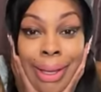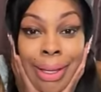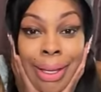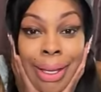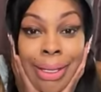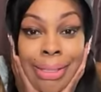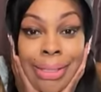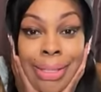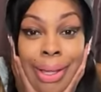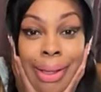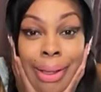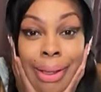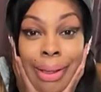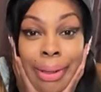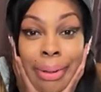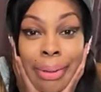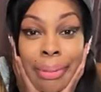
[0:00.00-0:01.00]
Because,
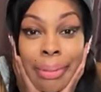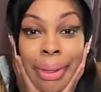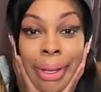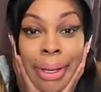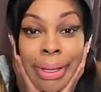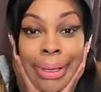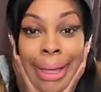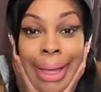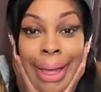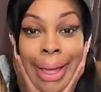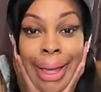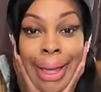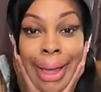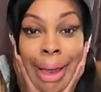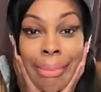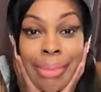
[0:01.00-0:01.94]
um, yeah,